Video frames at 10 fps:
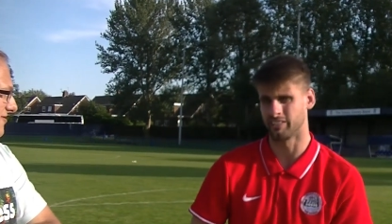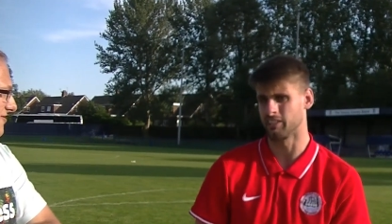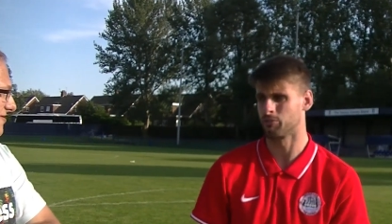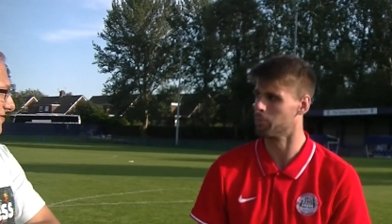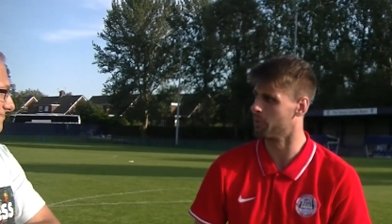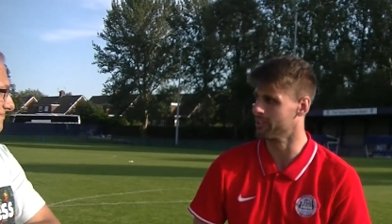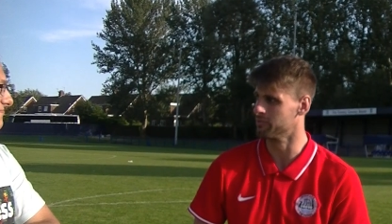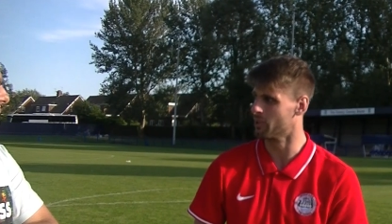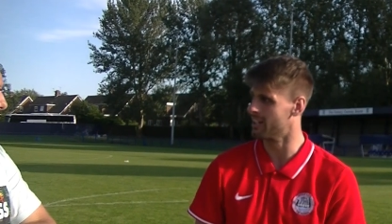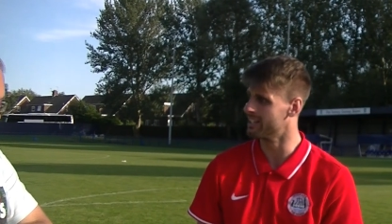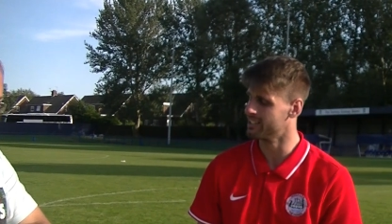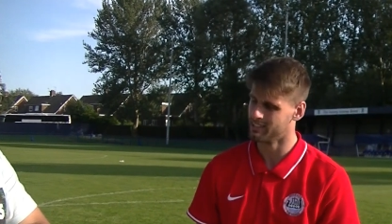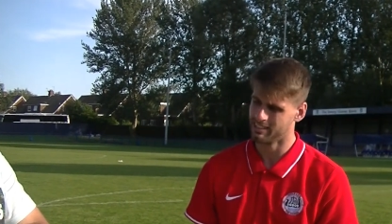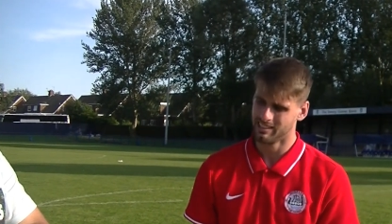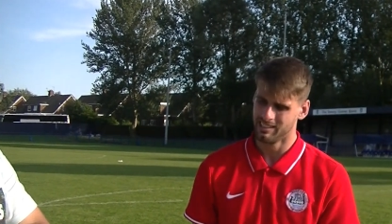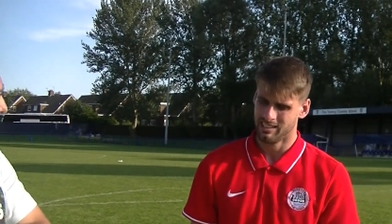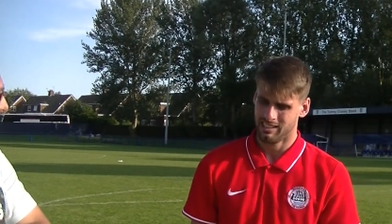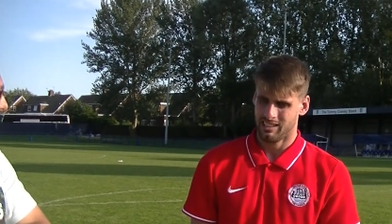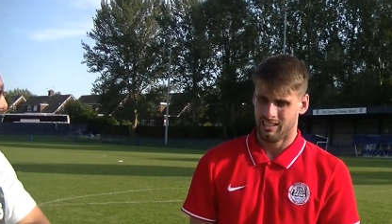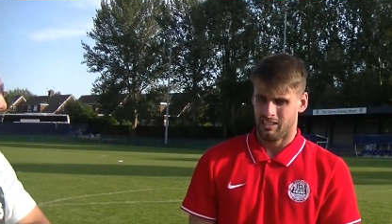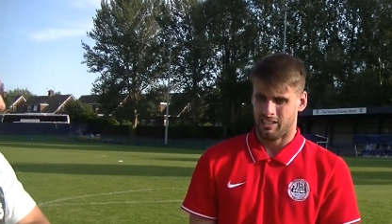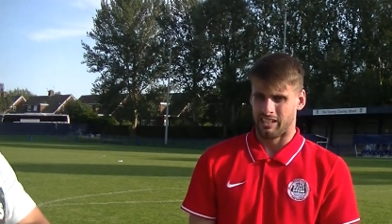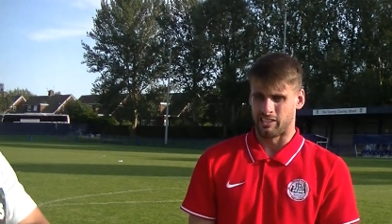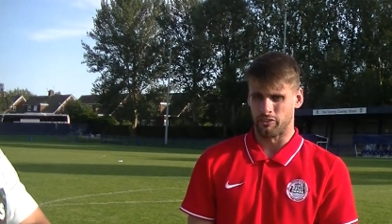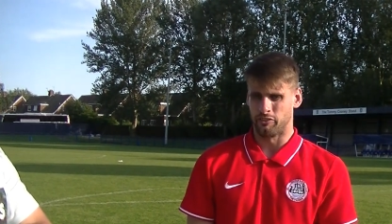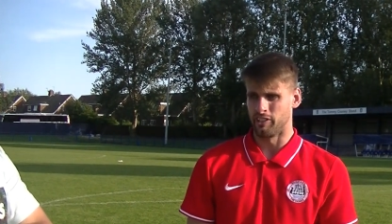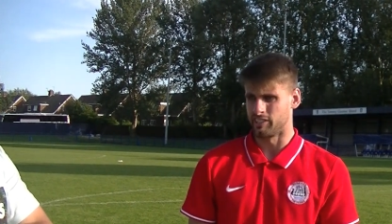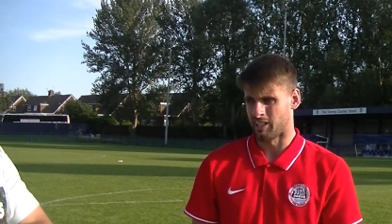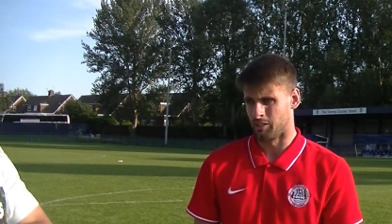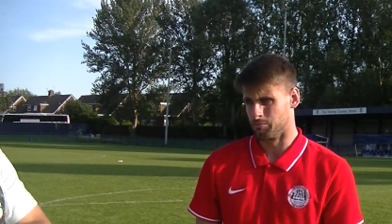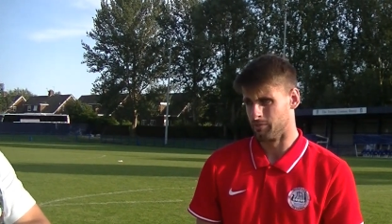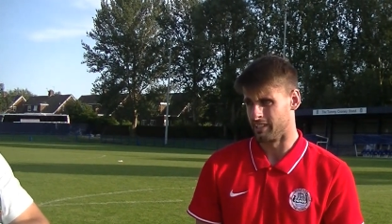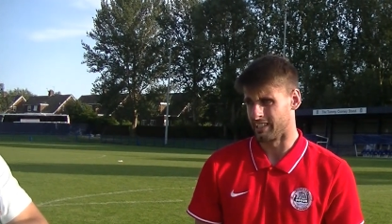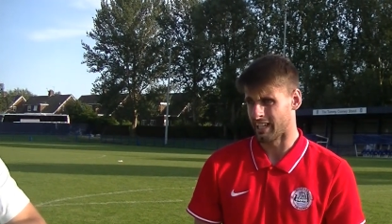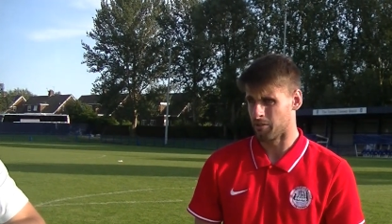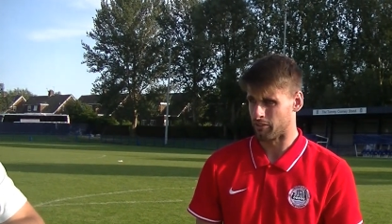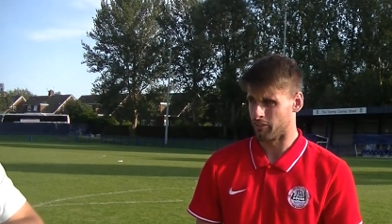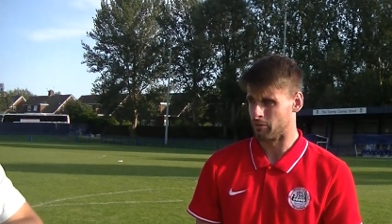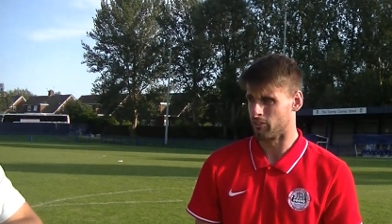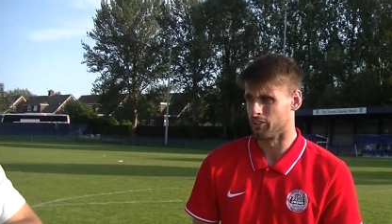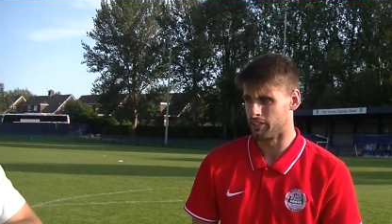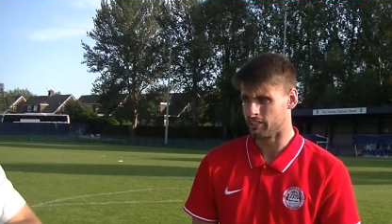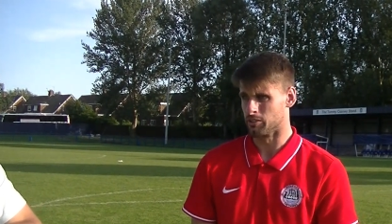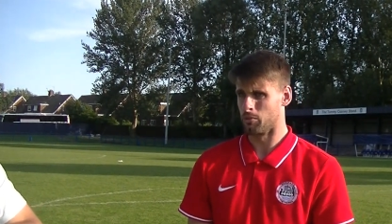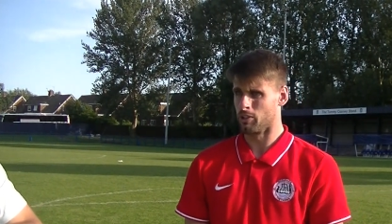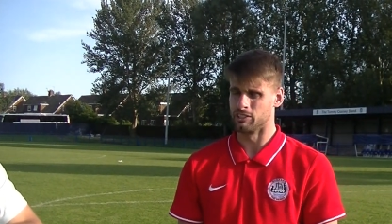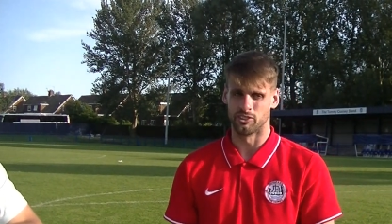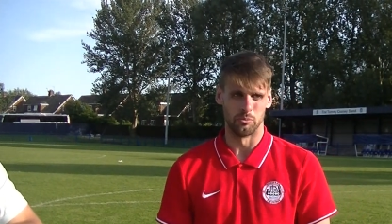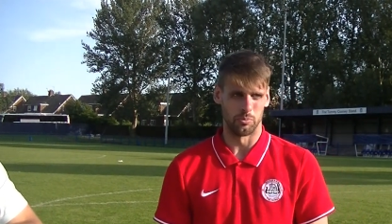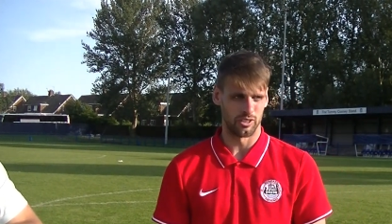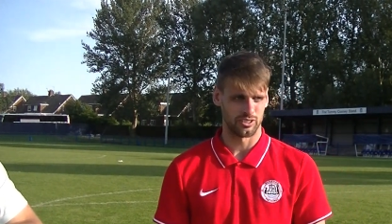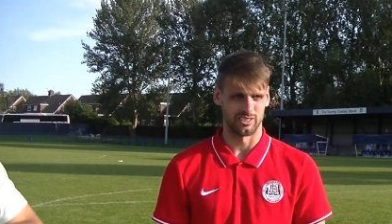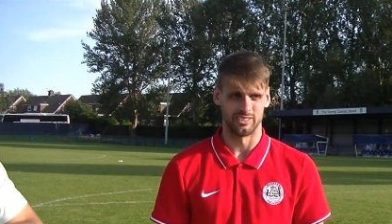get to a point where it's the first time in the game I think we've got a decent ball into the box,